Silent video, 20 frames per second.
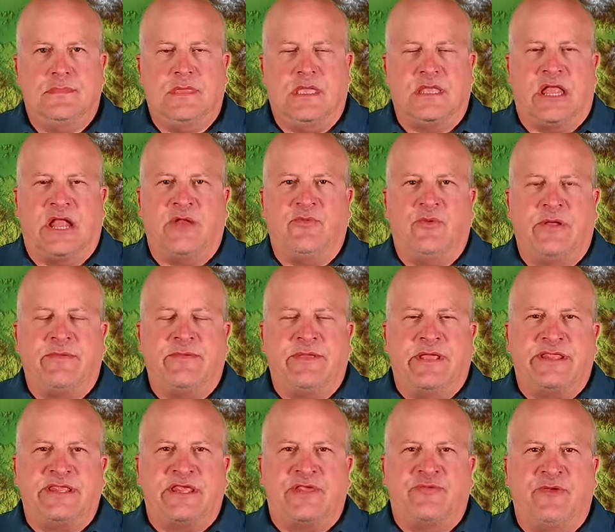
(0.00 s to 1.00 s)
I'd like to welcome
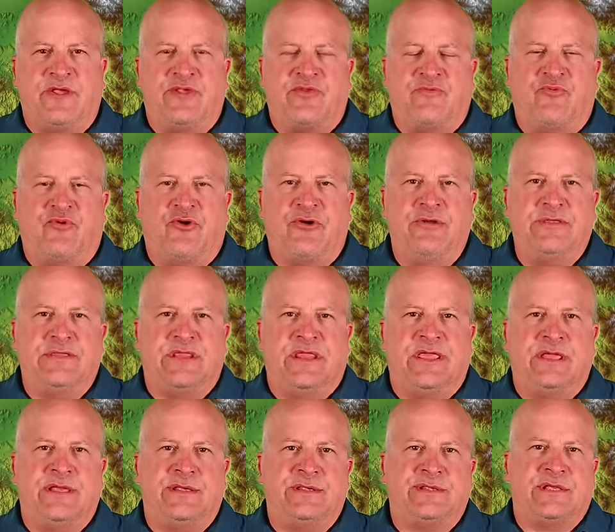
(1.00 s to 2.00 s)
you guys to this week's report.
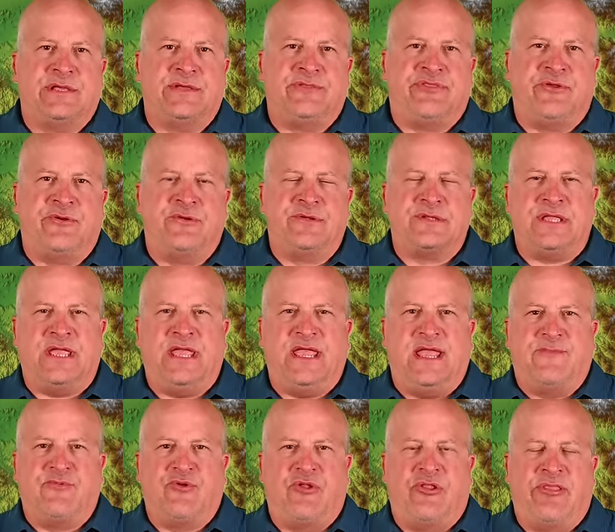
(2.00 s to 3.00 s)
Today is
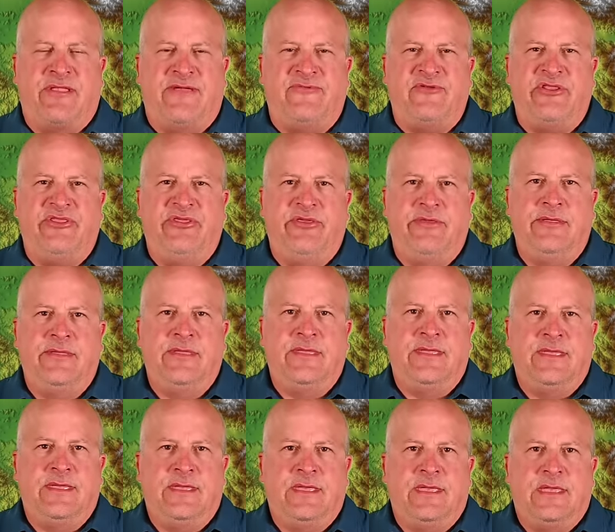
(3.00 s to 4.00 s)
Thursday, April 11th.
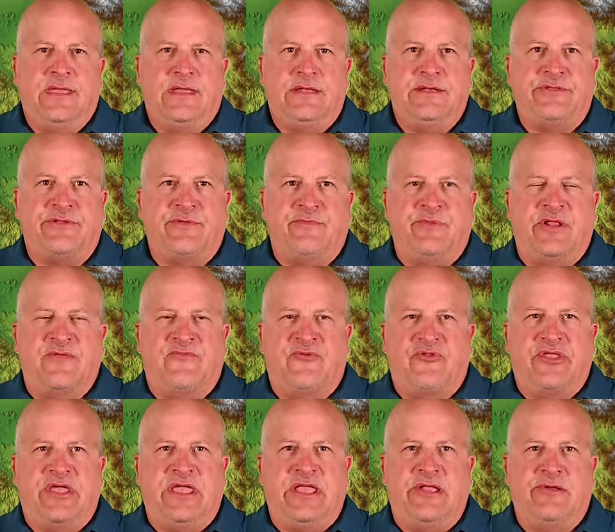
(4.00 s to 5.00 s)
Another
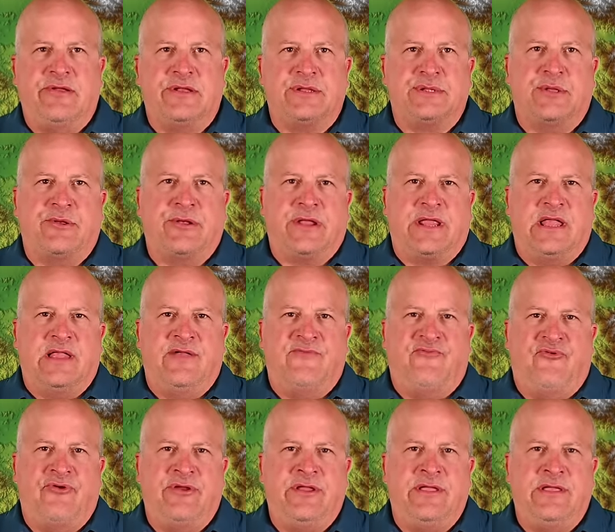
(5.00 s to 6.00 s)
beautiful day here in Southern
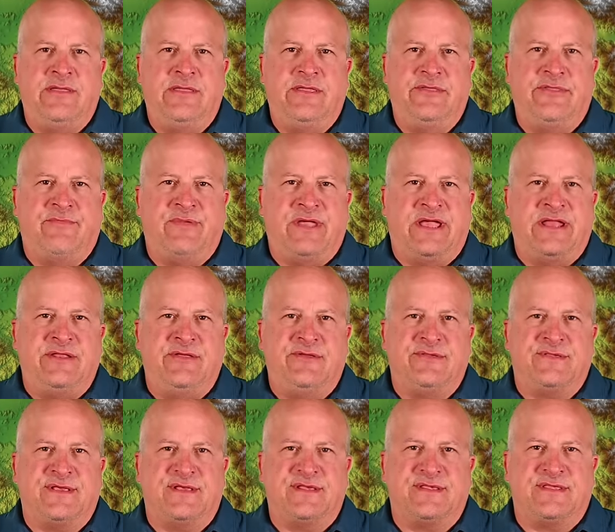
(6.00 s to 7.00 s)
California. The bad
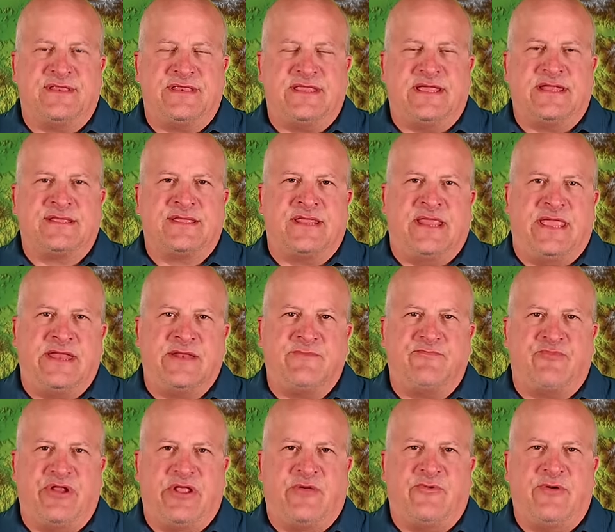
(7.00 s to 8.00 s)
news is that that's going to
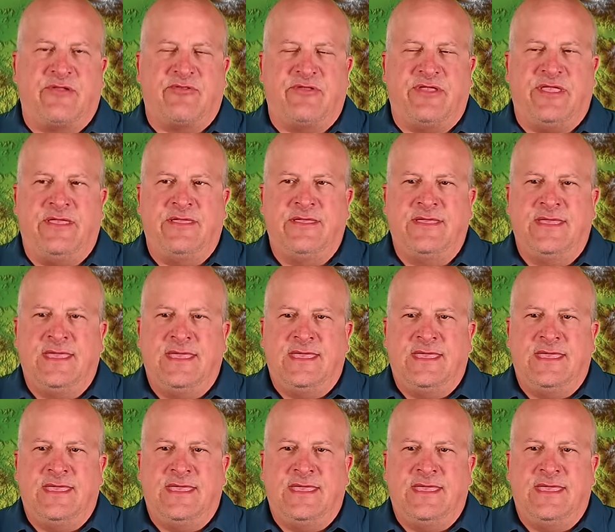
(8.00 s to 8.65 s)
end pretty quickly.